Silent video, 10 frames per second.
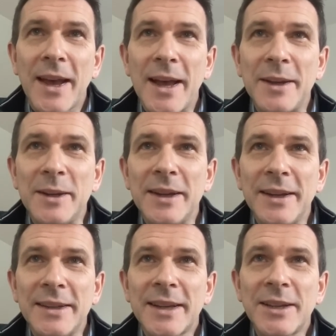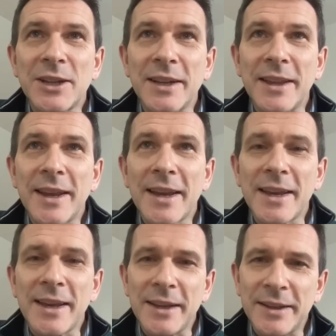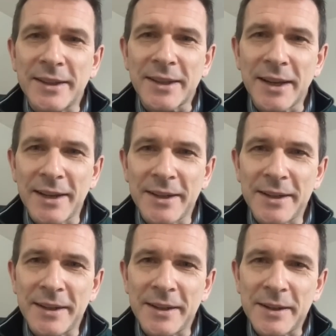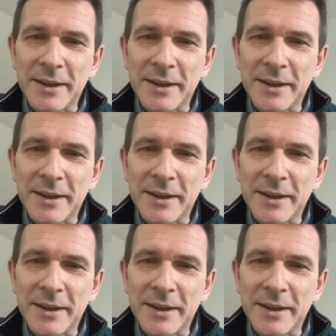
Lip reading: And essentially, they decided that